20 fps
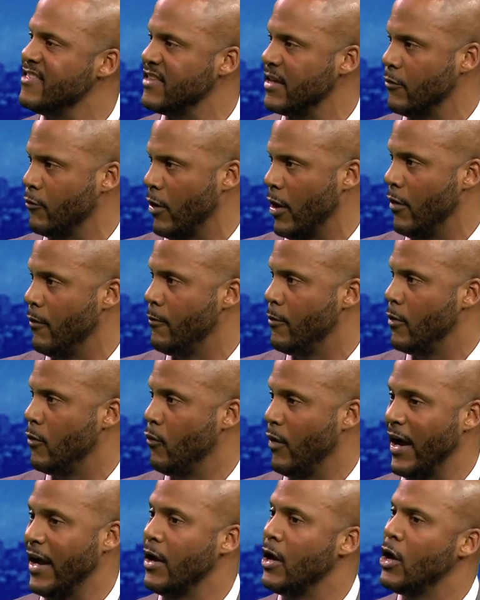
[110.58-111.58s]
zero,
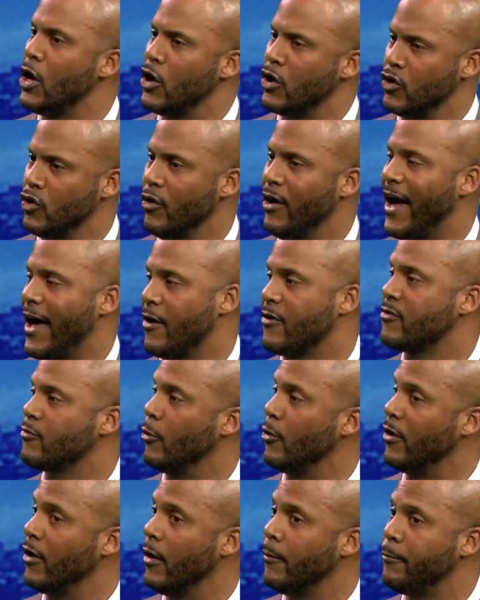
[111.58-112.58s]
Got right? Yes. Your
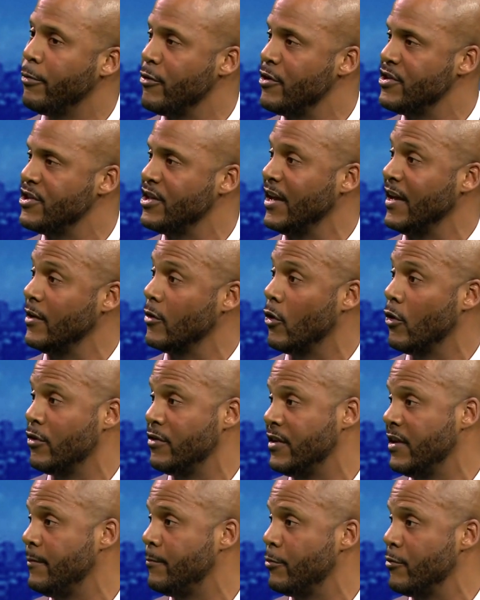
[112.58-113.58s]
house will appreciate
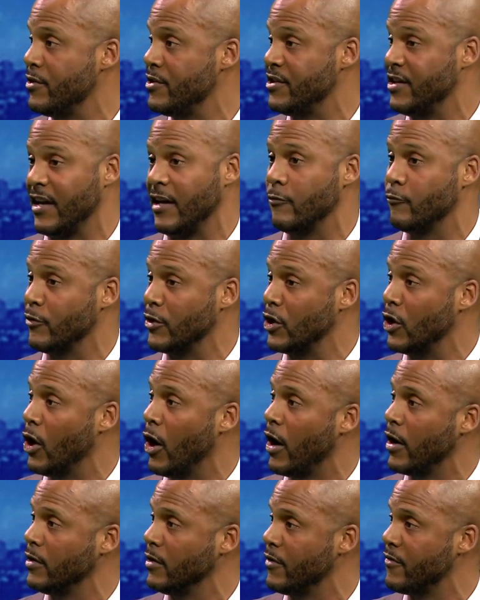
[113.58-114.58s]
or depreciate
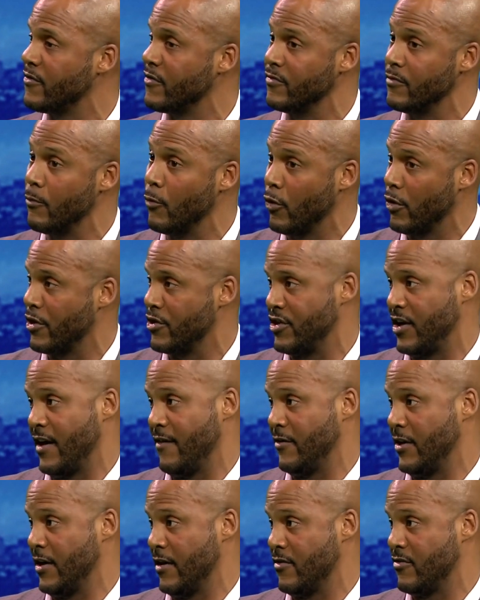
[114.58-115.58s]
regardless of the mortgage
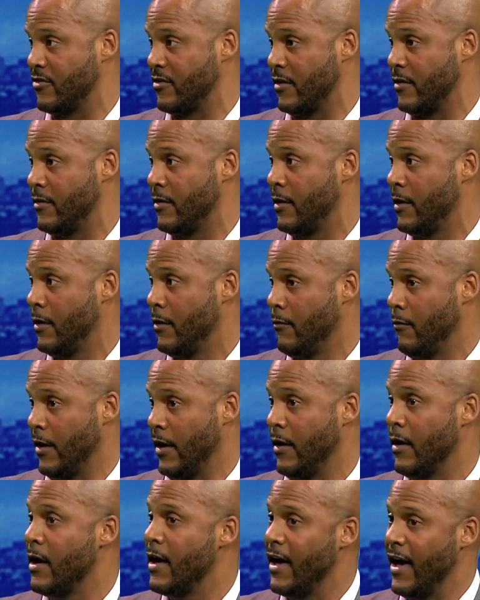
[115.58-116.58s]
you have against it,
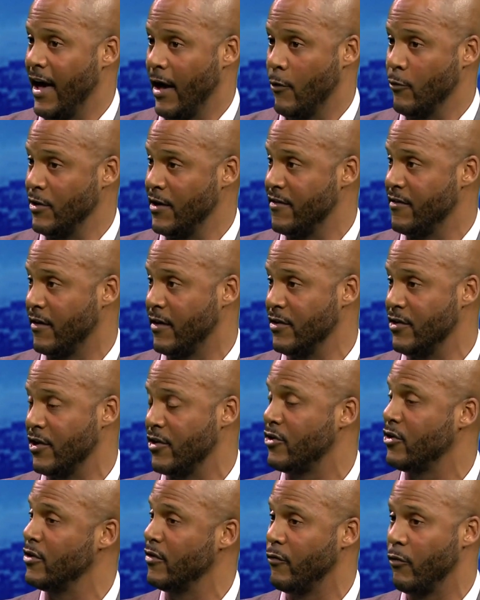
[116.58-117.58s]
right? Equity yeah. is a
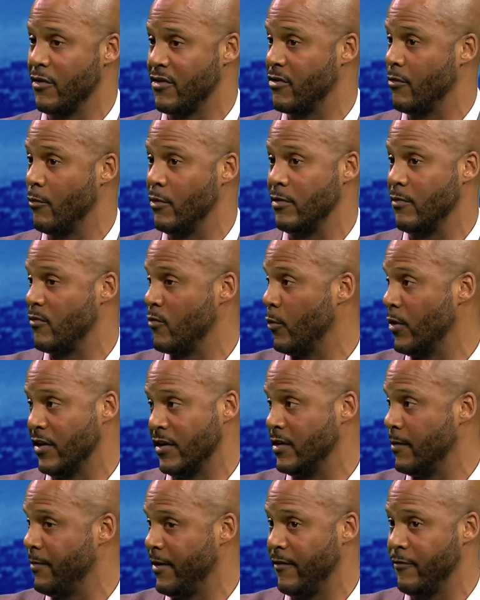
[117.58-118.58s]
condition of what someone is
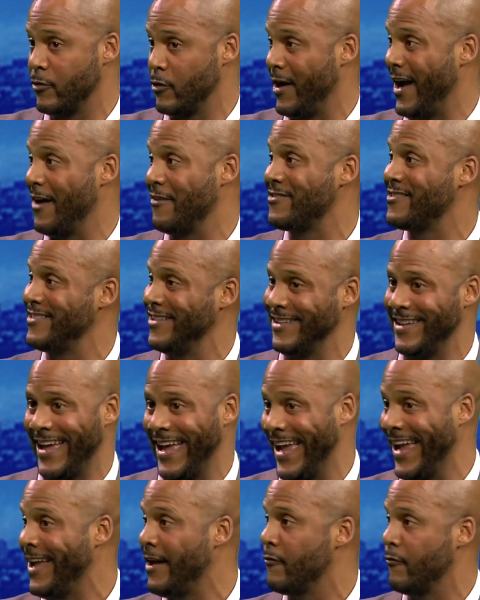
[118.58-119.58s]
willing to pay for your house
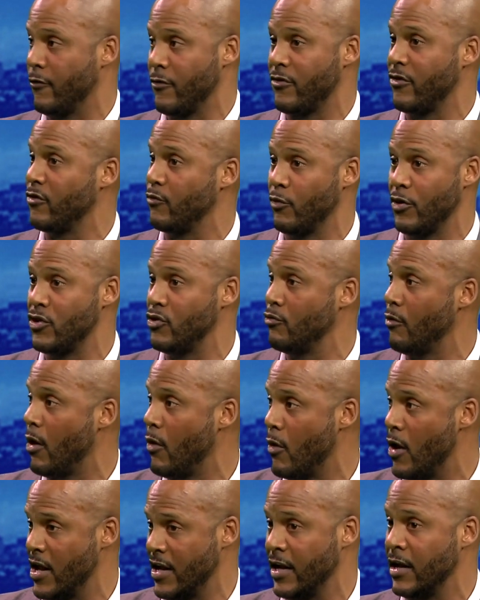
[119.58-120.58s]
today versus what
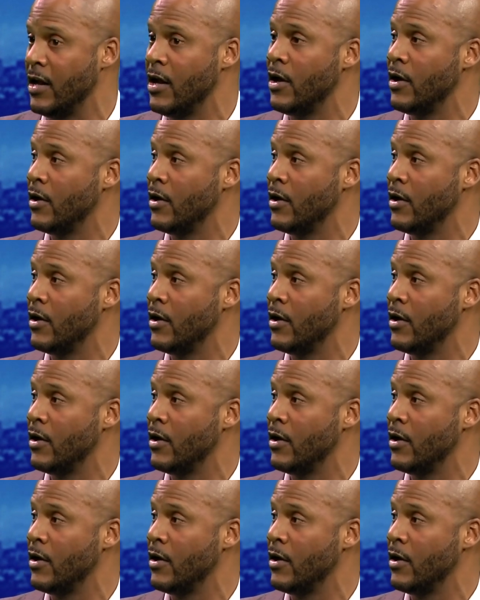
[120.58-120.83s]
you owe on it.